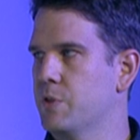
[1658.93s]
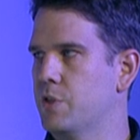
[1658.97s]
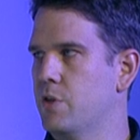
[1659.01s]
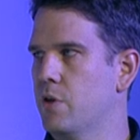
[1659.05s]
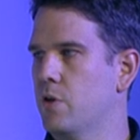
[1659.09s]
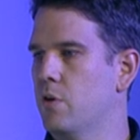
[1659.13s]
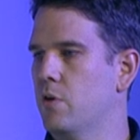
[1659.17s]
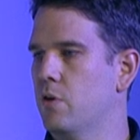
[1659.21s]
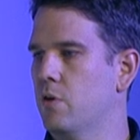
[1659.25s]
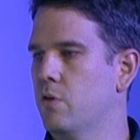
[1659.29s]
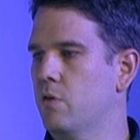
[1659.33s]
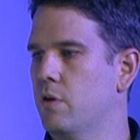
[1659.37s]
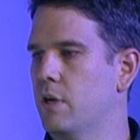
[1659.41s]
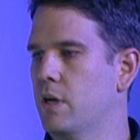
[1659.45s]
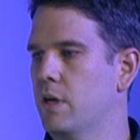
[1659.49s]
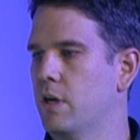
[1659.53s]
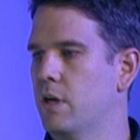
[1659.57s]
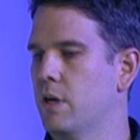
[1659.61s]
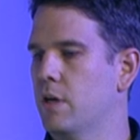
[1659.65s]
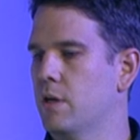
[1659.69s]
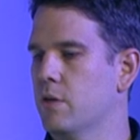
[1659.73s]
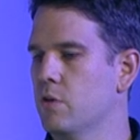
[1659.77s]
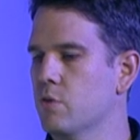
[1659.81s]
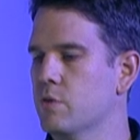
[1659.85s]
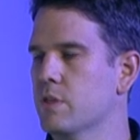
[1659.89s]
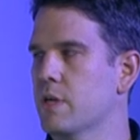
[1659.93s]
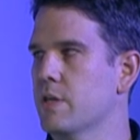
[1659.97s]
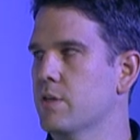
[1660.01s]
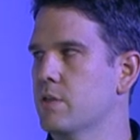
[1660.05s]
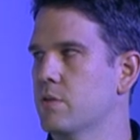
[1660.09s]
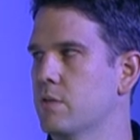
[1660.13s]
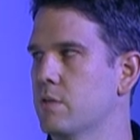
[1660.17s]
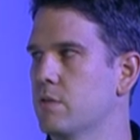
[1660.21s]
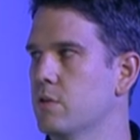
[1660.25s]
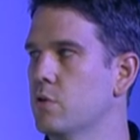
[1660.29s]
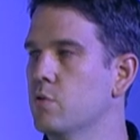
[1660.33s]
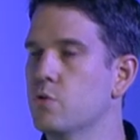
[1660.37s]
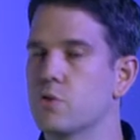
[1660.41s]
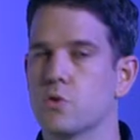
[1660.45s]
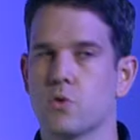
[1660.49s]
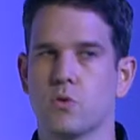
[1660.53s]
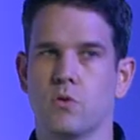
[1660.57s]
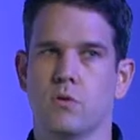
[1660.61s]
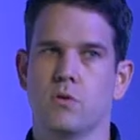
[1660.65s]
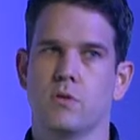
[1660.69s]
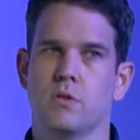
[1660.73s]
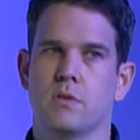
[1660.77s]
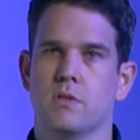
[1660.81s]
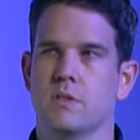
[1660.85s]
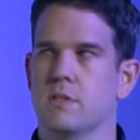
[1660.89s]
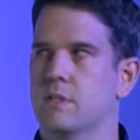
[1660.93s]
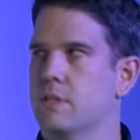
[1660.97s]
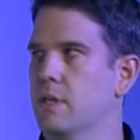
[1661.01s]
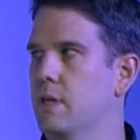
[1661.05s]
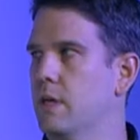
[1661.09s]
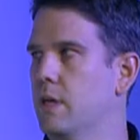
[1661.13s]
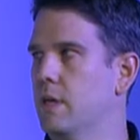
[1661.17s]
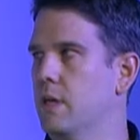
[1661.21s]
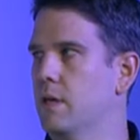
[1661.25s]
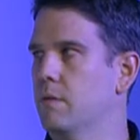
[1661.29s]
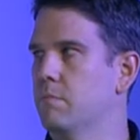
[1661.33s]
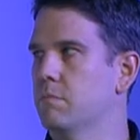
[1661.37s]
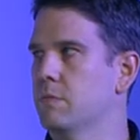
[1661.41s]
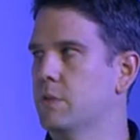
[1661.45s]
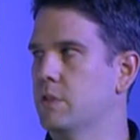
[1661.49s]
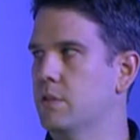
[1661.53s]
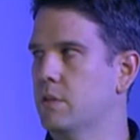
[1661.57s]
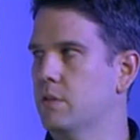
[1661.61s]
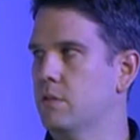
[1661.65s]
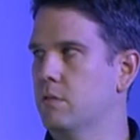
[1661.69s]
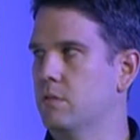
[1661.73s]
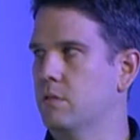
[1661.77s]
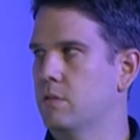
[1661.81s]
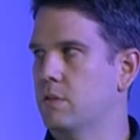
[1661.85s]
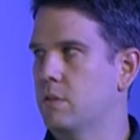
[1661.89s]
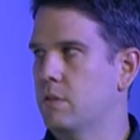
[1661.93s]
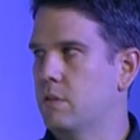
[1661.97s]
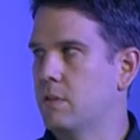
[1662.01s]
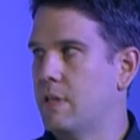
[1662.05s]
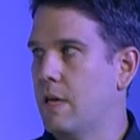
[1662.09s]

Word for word: So uh, use, nice, use tools um, to,